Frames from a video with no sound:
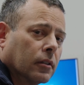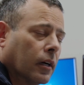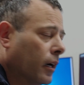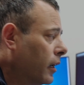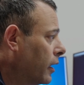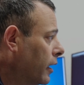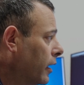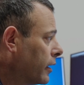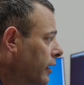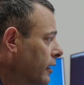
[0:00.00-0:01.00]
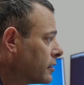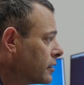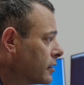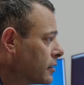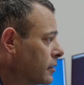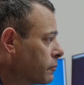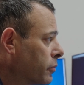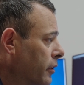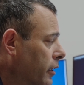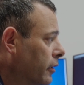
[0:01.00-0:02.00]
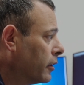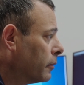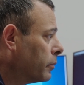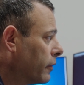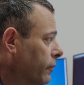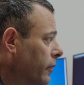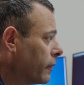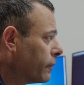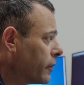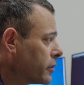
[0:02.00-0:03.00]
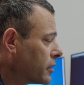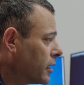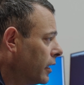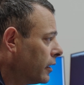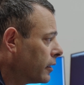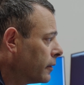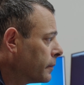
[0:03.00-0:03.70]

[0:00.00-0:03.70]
I guess this is pretty good. But for a first take,